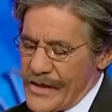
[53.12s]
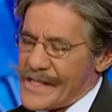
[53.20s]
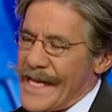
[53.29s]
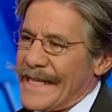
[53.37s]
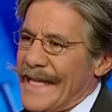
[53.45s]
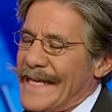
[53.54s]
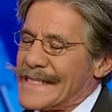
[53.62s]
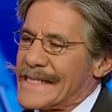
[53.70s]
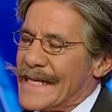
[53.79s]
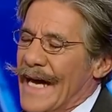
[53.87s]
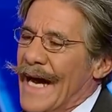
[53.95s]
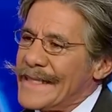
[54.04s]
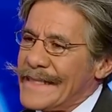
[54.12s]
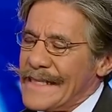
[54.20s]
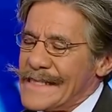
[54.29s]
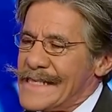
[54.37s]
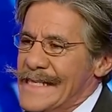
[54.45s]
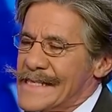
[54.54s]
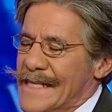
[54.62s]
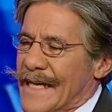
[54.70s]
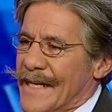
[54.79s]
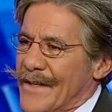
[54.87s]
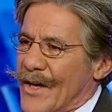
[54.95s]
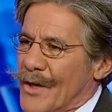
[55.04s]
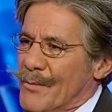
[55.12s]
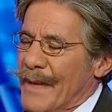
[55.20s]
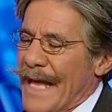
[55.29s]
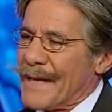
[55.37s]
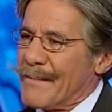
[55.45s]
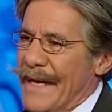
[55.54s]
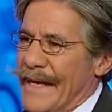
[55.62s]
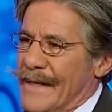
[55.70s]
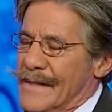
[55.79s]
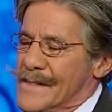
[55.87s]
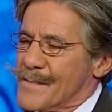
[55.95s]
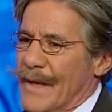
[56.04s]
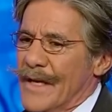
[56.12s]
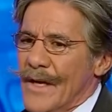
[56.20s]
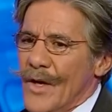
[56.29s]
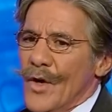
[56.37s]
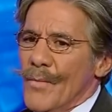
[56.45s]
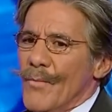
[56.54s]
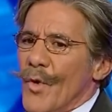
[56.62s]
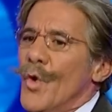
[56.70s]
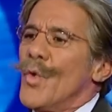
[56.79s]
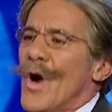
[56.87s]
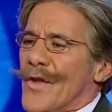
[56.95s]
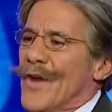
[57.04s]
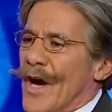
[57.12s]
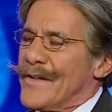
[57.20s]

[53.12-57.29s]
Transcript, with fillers: you say you. that it's a hunting season on young black black males. But who are the